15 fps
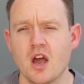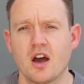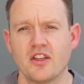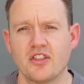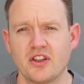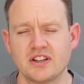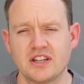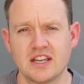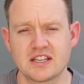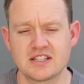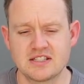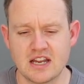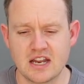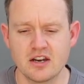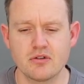I think the
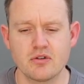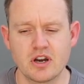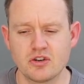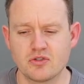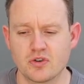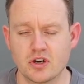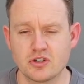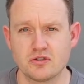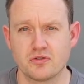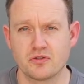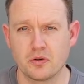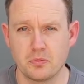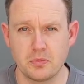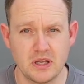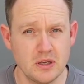extended range version
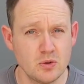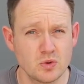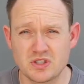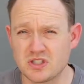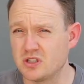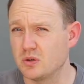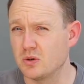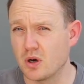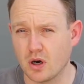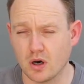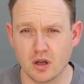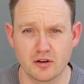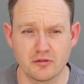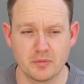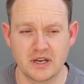for me would suit
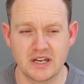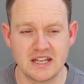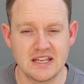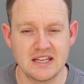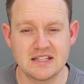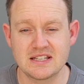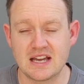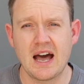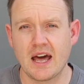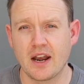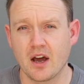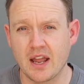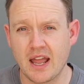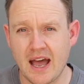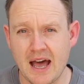all of my needs, and
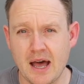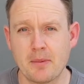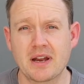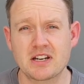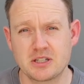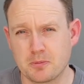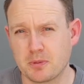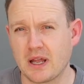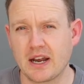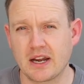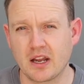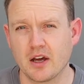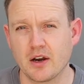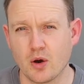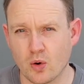I am actually planning
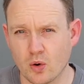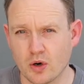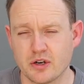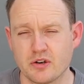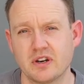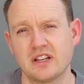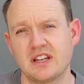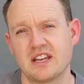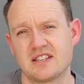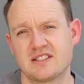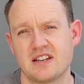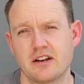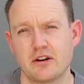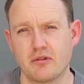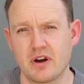on ordering the
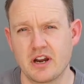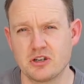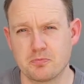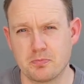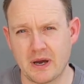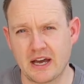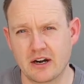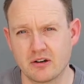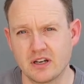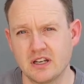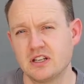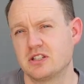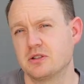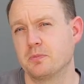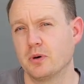extended range battery
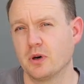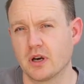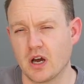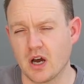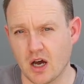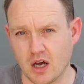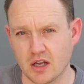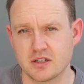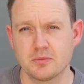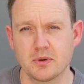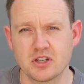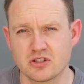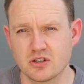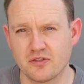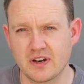to put onto my
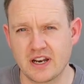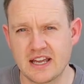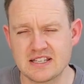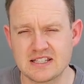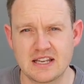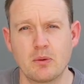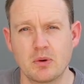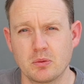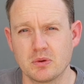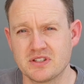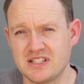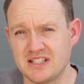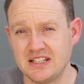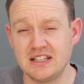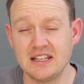Shuffle S, and we will
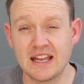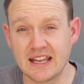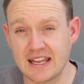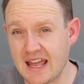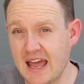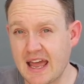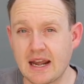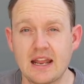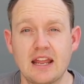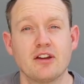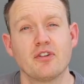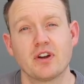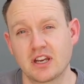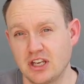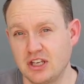see again
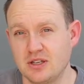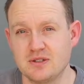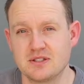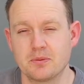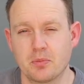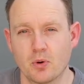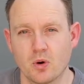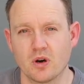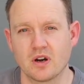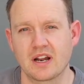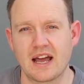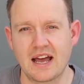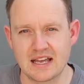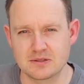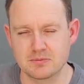if I can use the board
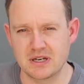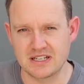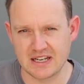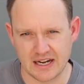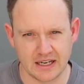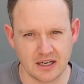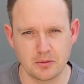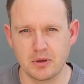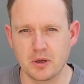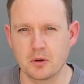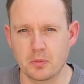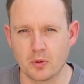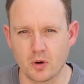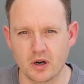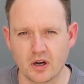as my daily commuter
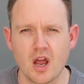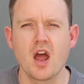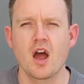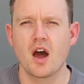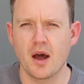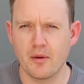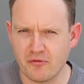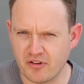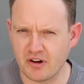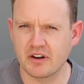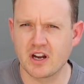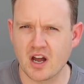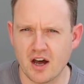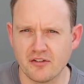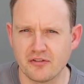board. I'm very
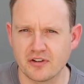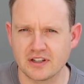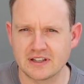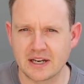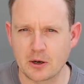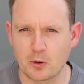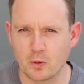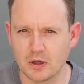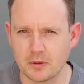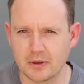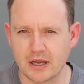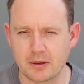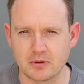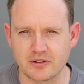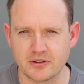confident that I will be
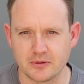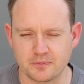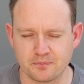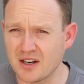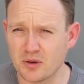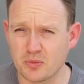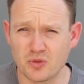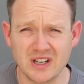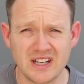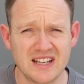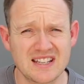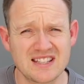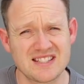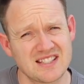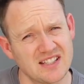able to, and I'm really
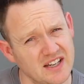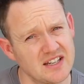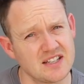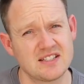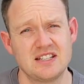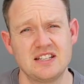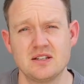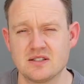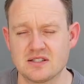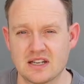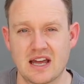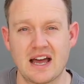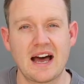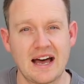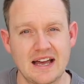excited to use
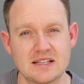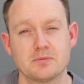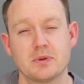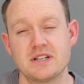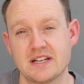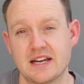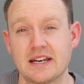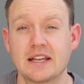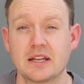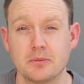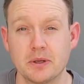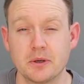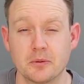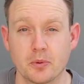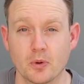it as my daily
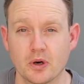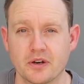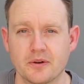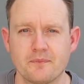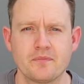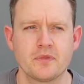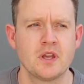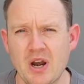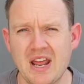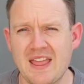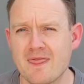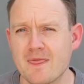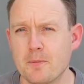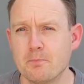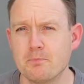commuter board. But
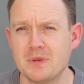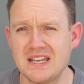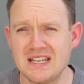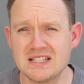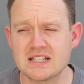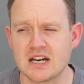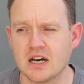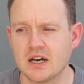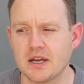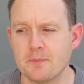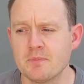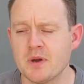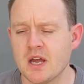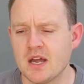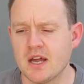in the
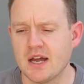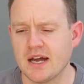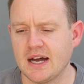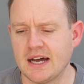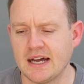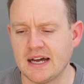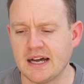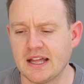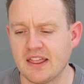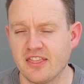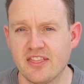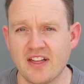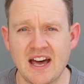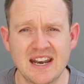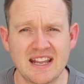meantime,
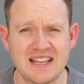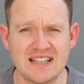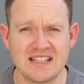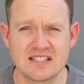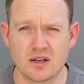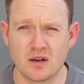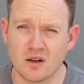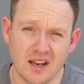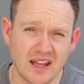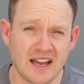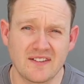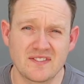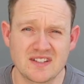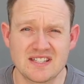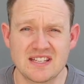that is all I
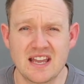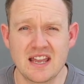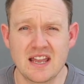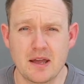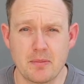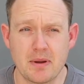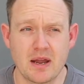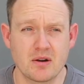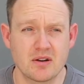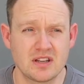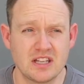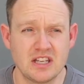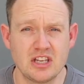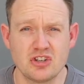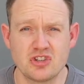have to say about
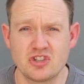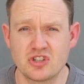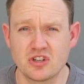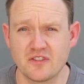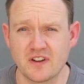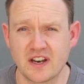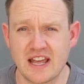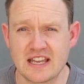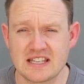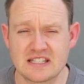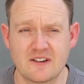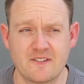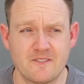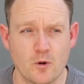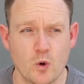the Shuffle S
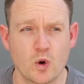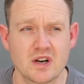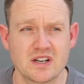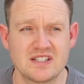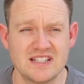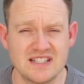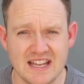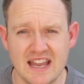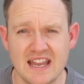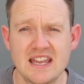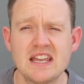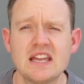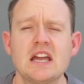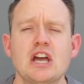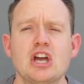for today.